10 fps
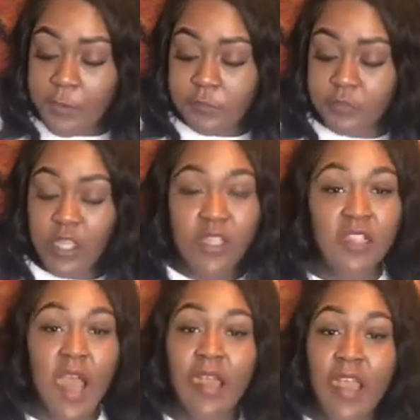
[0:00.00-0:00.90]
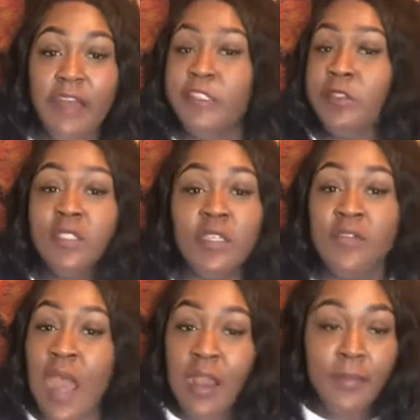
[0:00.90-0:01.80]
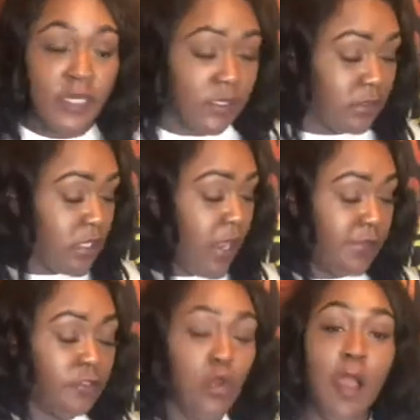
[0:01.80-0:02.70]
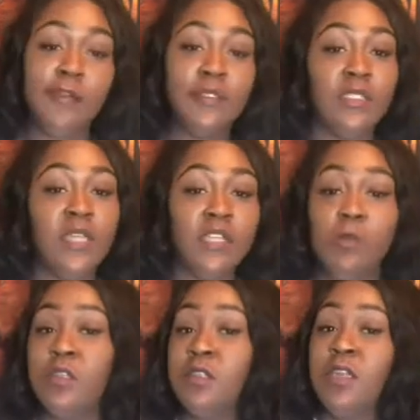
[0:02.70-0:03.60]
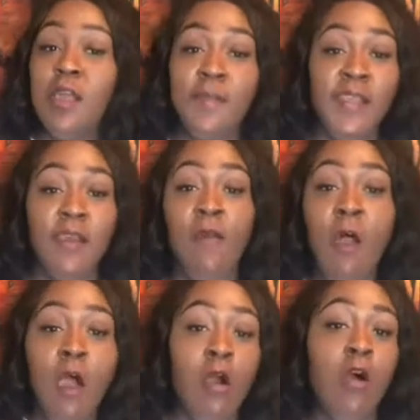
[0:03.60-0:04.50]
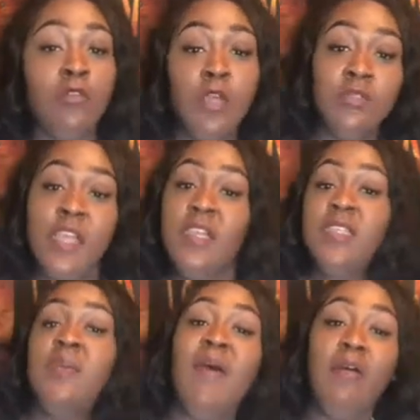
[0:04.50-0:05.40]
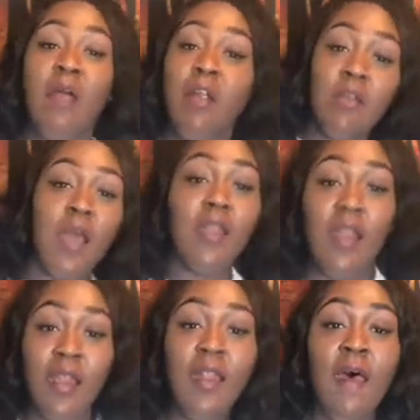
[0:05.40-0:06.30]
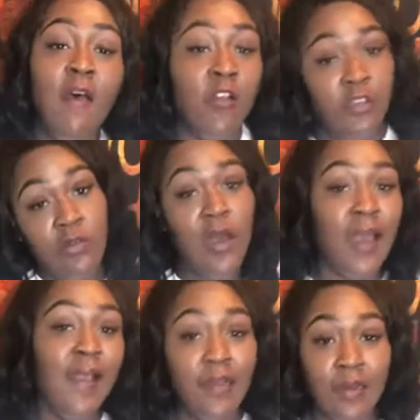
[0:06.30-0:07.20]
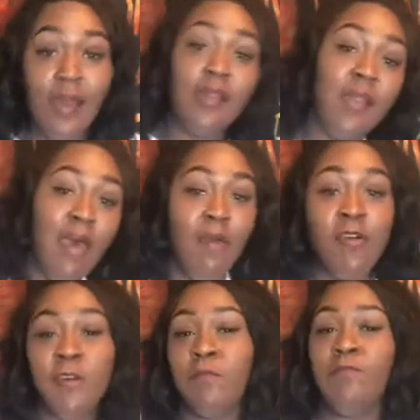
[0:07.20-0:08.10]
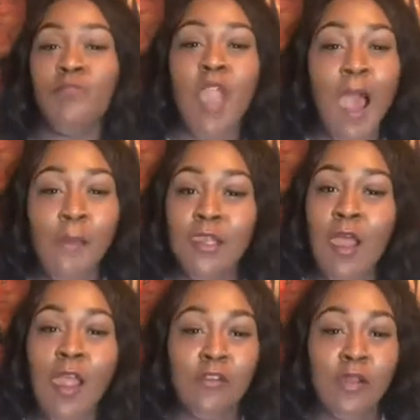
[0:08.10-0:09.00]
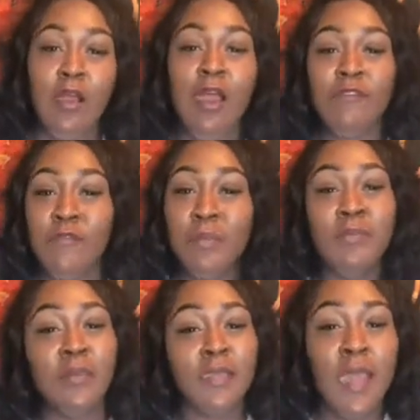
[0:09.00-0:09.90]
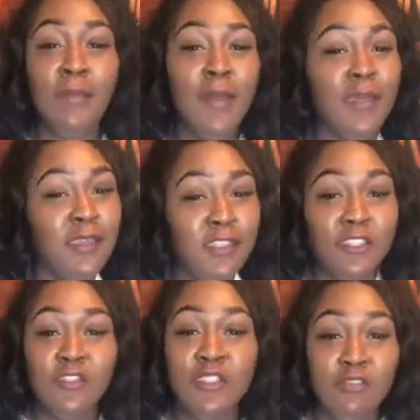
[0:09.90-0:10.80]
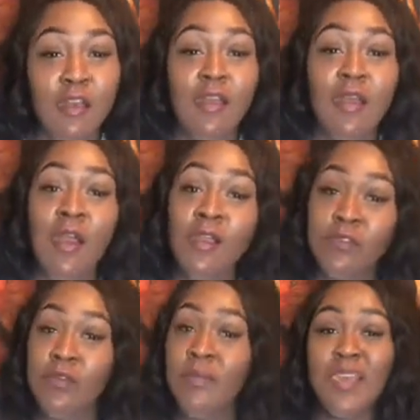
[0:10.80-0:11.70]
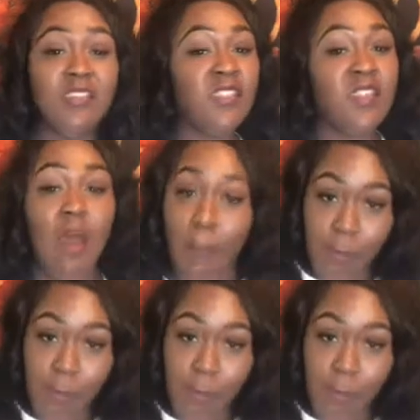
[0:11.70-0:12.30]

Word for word: Because that's all y'all do is give y'all opinions. Yeah, and you arguing with the next person, their opinion. Oh, don't say this about her. Da, da, da, da. You a hater. Da, da, da. Y'all be arguing harder for people than y'all probably in these streets arguing about yourself.